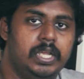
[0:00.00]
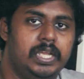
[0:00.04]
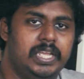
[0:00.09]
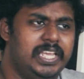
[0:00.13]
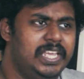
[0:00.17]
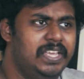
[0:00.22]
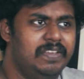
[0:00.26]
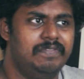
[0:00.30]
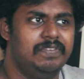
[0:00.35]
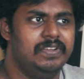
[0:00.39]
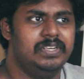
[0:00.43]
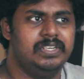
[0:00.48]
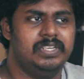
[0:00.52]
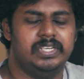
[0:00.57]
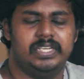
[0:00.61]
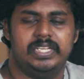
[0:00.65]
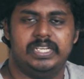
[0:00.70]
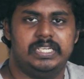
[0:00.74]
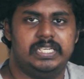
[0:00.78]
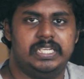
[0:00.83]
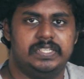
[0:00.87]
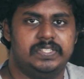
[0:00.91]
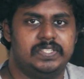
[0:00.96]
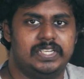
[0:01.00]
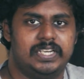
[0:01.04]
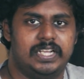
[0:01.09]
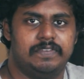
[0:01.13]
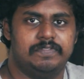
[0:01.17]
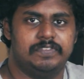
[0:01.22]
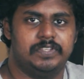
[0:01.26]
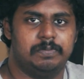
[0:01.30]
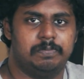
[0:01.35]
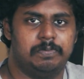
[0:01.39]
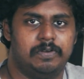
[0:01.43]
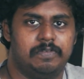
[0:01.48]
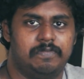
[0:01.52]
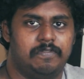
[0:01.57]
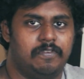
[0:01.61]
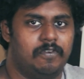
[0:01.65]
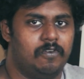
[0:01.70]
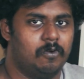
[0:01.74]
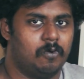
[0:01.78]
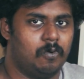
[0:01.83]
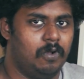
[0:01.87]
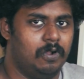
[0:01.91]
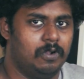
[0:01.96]
Even it doesn't have support
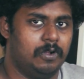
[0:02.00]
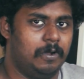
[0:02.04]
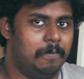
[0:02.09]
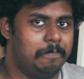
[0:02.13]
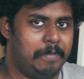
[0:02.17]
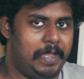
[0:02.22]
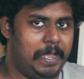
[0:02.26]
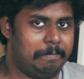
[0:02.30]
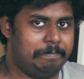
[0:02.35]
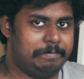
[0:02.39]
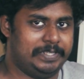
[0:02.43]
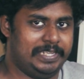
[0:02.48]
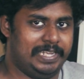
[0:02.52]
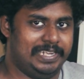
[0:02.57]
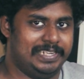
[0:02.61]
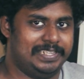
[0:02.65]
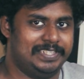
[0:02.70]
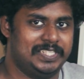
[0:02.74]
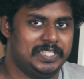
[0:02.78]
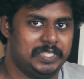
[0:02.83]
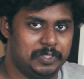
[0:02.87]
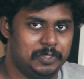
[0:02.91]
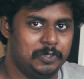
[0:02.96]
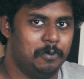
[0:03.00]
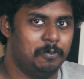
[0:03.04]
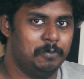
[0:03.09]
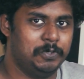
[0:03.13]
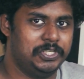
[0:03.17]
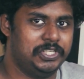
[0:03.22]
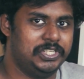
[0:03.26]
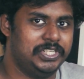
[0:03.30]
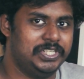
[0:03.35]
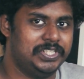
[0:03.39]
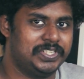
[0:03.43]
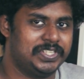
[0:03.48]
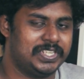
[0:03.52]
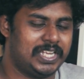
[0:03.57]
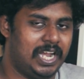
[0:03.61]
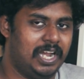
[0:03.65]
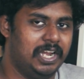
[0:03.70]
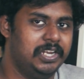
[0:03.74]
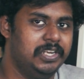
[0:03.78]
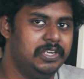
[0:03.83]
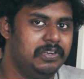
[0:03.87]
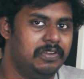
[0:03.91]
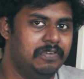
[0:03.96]
for Qualcomm aptX, so which is
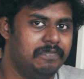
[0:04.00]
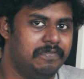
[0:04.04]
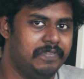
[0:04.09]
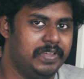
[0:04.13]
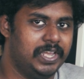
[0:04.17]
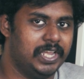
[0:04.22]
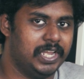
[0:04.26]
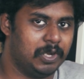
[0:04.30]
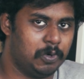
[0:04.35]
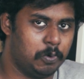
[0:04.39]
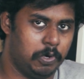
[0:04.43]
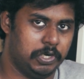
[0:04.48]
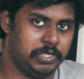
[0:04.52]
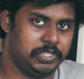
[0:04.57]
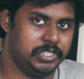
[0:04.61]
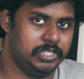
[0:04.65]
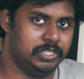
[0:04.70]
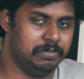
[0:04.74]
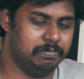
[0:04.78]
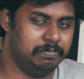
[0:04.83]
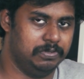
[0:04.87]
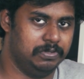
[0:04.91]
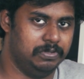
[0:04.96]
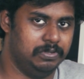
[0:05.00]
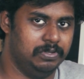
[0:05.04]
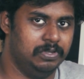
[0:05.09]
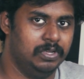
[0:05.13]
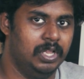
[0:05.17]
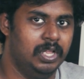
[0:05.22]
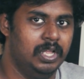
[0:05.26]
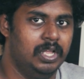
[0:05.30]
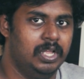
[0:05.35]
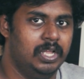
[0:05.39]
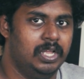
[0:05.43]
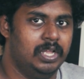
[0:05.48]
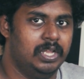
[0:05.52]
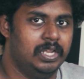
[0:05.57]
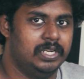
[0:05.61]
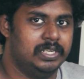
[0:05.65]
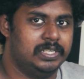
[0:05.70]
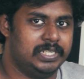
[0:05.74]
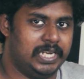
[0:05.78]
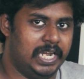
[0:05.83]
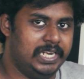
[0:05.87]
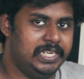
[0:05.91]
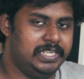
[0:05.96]
kind of a questionable
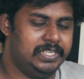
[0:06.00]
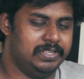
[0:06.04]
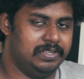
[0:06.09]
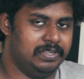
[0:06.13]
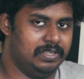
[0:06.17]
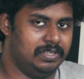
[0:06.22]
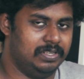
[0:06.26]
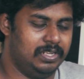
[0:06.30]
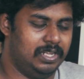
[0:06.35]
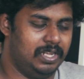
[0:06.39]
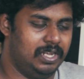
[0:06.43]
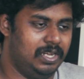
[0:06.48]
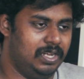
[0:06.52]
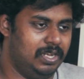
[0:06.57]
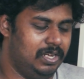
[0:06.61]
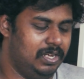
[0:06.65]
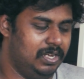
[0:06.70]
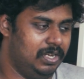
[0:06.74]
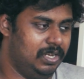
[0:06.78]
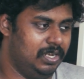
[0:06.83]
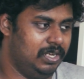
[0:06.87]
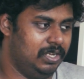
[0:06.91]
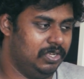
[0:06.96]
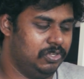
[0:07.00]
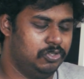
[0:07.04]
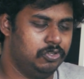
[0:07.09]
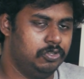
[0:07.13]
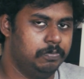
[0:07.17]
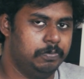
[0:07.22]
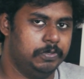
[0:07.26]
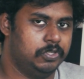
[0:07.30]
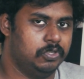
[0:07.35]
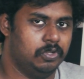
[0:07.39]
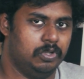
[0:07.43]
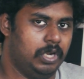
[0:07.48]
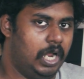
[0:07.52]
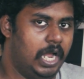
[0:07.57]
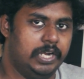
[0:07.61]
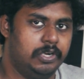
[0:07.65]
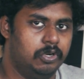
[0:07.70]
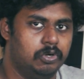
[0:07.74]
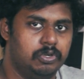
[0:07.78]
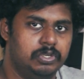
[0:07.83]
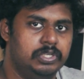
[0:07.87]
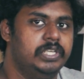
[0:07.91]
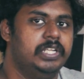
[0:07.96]
title. Truth be told, I
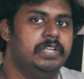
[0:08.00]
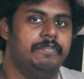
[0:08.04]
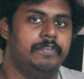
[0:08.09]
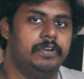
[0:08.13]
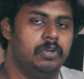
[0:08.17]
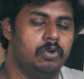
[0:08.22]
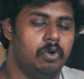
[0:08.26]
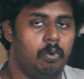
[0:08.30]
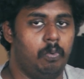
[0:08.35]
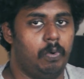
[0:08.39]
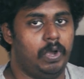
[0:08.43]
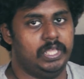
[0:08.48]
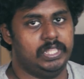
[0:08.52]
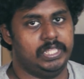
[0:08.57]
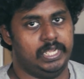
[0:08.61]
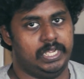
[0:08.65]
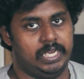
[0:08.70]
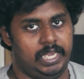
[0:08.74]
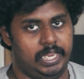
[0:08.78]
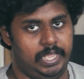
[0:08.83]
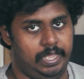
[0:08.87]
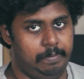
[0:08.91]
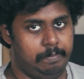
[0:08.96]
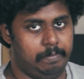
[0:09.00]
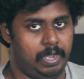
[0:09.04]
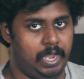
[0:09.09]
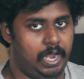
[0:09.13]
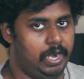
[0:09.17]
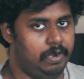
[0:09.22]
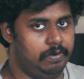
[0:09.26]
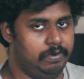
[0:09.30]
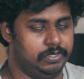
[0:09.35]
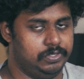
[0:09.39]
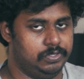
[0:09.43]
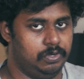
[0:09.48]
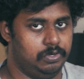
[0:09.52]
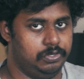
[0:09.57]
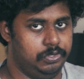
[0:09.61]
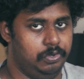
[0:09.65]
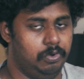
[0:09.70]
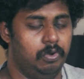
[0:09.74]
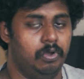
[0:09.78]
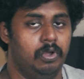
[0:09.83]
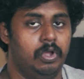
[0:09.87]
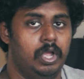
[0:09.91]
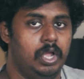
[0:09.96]
don't even know why they claim high-res audio.
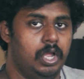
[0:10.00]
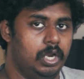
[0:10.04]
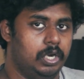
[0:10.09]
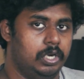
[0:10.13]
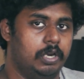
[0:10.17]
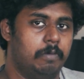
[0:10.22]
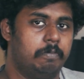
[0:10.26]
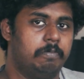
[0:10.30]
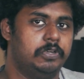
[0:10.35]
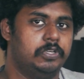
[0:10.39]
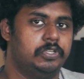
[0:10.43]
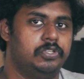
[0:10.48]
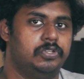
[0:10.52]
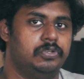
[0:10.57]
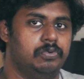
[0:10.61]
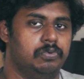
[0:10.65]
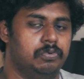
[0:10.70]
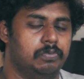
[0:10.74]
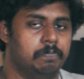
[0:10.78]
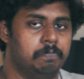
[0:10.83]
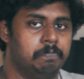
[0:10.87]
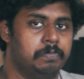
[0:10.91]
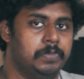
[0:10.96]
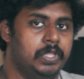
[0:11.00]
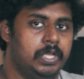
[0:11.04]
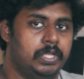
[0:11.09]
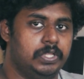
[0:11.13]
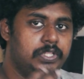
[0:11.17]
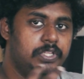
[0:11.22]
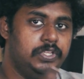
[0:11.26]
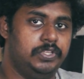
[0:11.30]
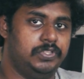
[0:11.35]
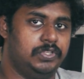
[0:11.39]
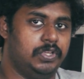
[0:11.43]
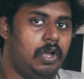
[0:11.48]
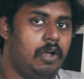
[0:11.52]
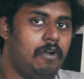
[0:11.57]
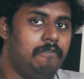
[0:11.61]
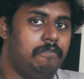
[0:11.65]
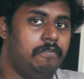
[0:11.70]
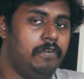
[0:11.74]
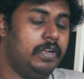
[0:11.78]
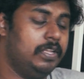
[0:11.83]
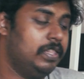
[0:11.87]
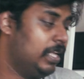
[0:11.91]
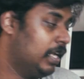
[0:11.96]
Number two, the
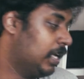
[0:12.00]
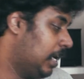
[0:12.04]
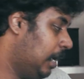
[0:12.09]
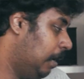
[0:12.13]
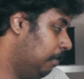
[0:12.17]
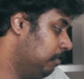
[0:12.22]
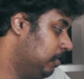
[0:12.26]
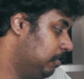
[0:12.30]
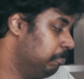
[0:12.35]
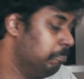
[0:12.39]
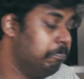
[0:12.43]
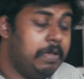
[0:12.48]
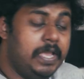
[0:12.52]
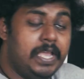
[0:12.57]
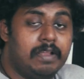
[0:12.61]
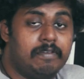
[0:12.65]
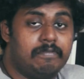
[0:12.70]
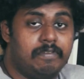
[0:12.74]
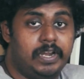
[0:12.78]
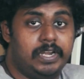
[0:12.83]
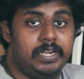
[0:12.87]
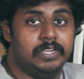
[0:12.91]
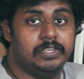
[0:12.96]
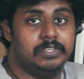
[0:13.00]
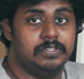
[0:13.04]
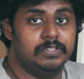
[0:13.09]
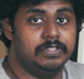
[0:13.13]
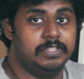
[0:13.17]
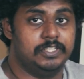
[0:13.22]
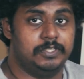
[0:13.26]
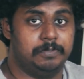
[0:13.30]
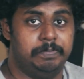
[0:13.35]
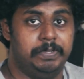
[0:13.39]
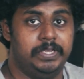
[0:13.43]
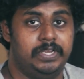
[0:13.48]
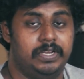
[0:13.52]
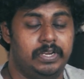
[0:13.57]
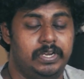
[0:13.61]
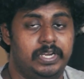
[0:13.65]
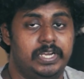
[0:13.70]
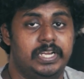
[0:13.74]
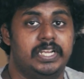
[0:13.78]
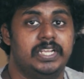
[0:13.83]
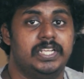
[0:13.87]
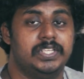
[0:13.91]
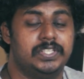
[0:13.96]
software that comes baked right into the
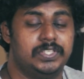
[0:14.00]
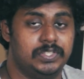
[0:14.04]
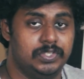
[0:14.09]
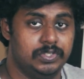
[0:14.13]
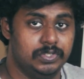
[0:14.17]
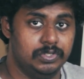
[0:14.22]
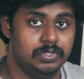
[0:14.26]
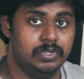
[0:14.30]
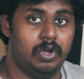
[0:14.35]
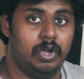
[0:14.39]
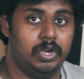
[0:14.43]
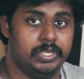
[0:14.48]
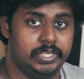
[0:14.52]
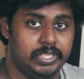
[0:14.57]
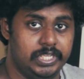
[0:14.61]
speaker is not